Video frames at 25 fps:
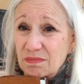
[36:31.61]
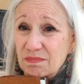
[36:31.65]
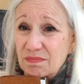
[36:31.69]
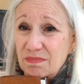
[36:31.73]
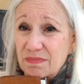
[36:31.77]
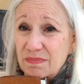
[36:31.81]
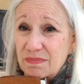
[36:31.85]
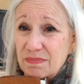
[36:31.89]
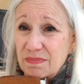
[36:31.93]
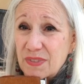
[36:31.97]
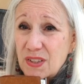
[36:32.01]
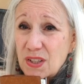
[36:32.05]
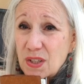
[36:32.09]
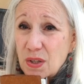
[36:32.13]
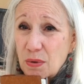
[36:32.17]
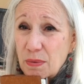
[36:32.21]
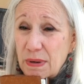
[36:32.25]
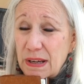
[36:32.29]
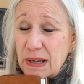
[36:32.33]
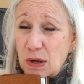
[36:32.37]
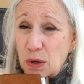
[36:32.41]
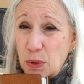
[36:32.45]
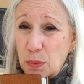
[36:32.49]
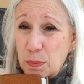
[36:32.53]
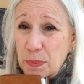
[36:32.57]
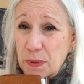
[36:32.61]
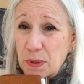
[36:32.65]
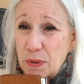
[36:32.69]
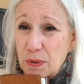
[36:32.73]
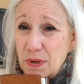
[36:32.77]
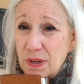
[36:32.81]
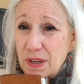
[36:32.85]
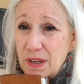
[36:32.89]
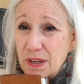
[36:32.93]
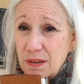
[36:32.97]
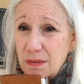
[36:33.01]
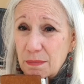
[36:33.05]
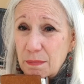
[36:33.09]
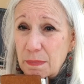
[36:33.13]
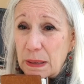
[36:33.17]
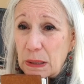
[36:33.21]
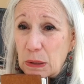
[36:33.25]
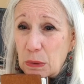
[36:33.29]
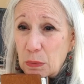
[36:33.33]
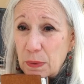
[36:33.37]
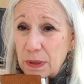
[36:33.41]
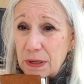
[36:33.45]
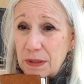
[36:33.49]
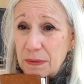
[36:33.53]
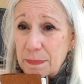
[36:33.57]
So I hope you can bear
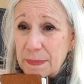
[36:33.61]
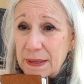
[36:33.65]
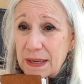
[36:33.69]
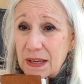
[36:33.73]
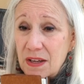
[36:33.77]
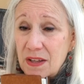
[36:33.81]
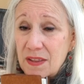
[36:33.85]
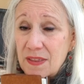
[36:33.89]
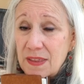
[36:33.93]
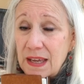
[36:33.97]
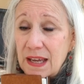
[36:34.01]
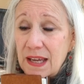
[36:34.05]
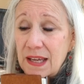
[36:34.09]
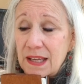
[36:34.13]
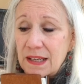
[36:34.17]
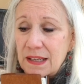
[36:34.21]
with me on that.